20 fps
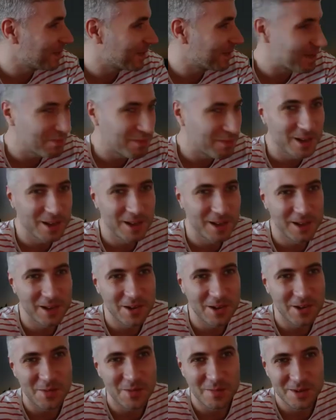can be a
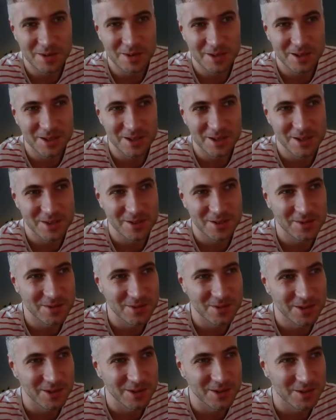really open discussion
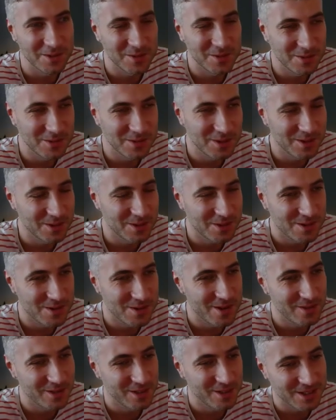for
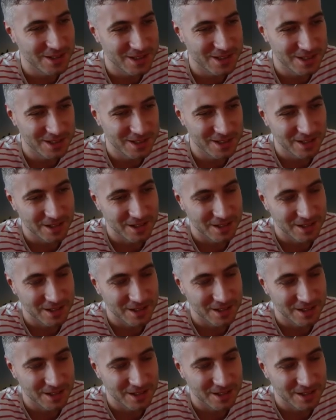whoever is